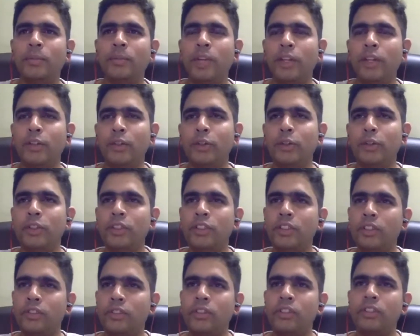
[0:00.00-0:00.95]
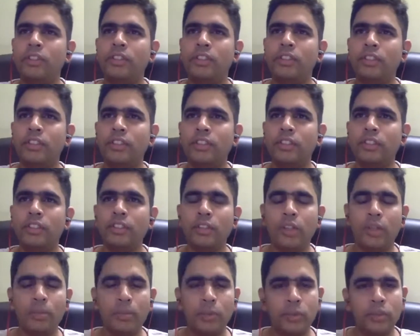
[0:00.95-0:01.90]
My association with 360 is
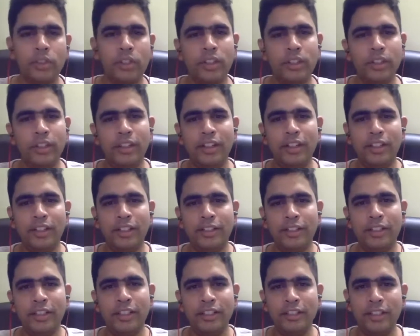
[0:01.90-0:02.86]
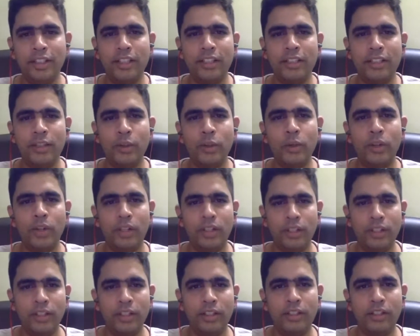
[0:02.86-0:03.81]
almost an year, actually, exactly over an
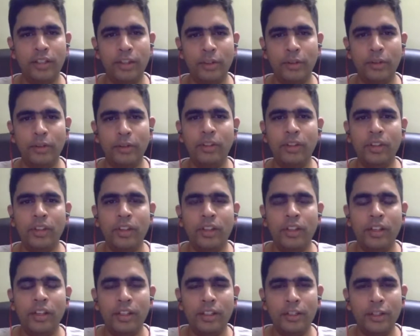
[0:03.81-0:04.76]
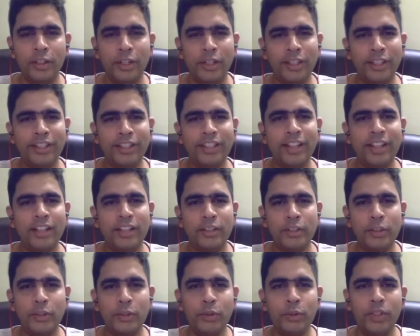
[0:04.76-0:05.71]
year now. I joined in
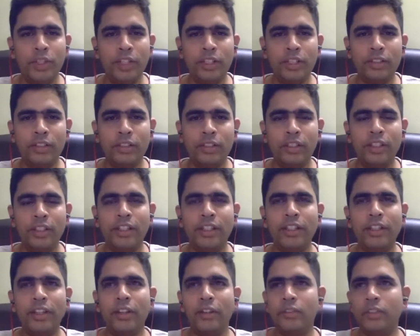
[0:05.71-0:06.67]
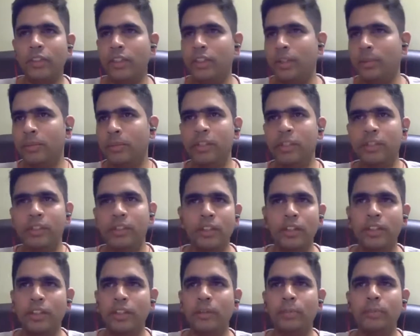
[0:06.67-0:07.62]
last June, actually, after
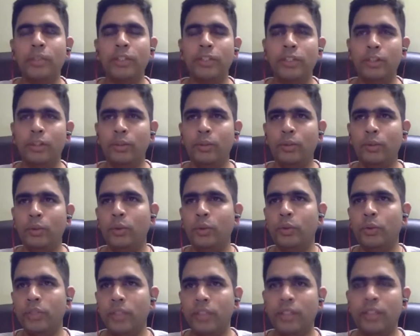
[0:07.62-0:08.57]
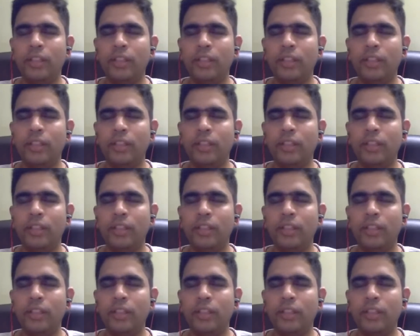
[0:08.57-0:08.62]
I completed course.